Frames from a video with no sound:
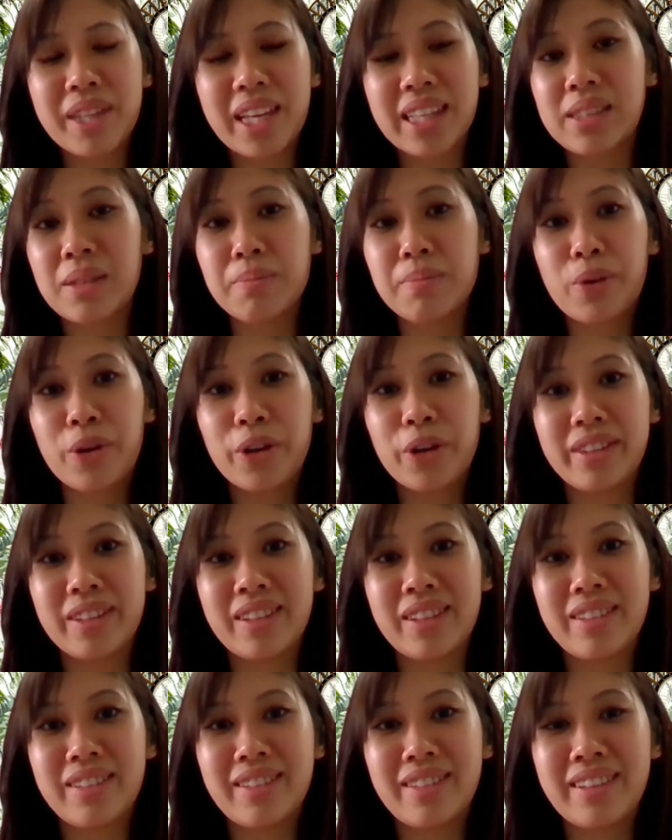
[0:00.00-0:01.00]
that's
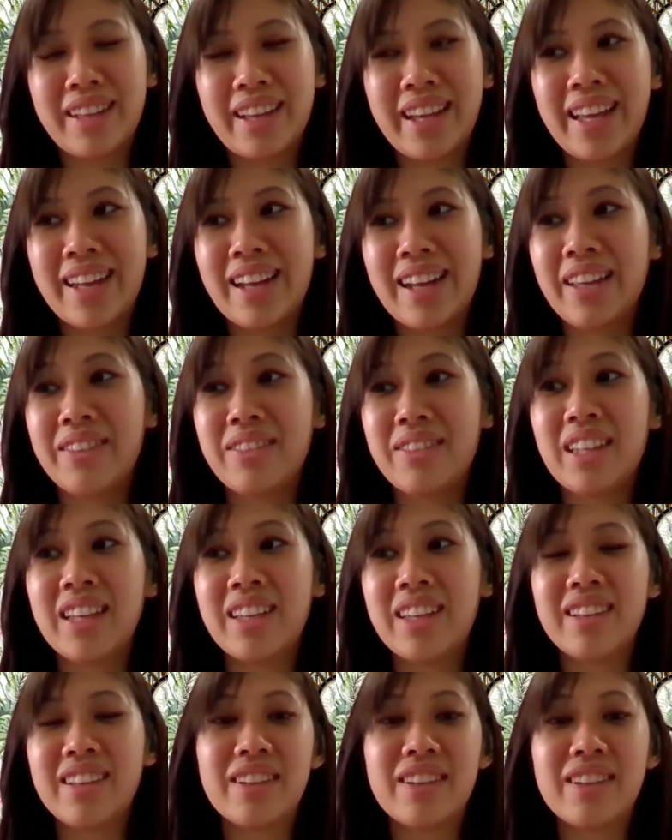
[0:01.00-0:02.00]
important. And I
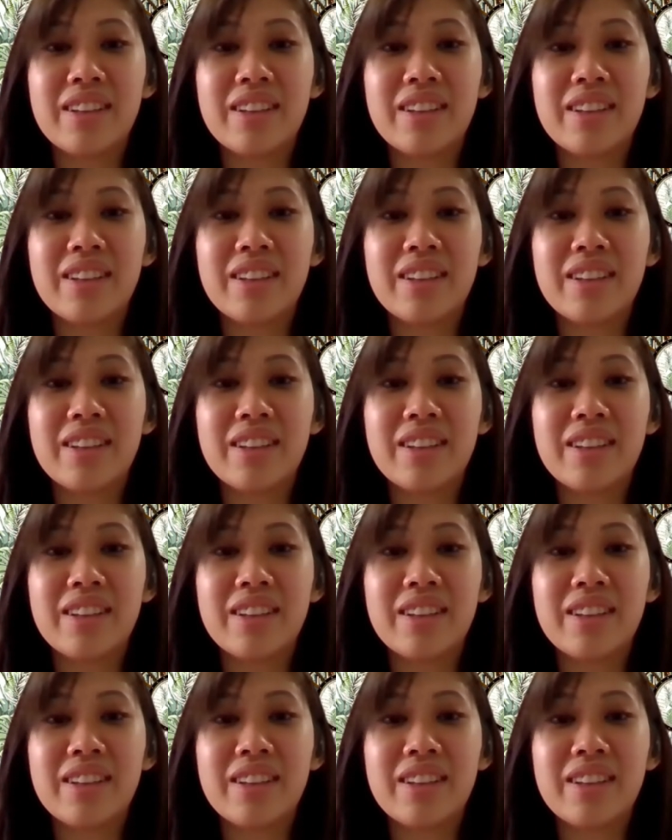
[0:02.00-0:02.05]
think